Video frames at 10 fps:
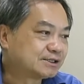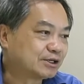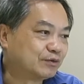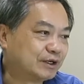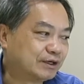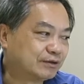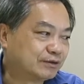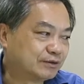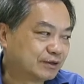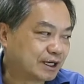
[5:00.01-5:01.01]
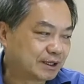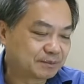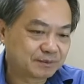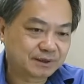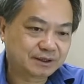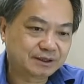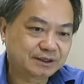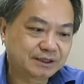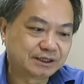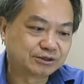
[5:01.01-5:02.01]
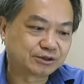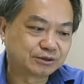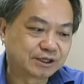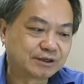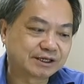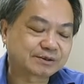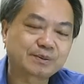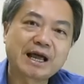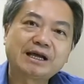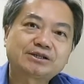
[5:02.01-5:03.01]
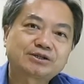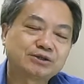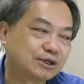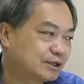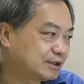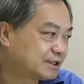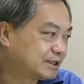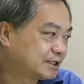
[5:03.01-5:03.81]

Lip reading: So we will introduce, explains to you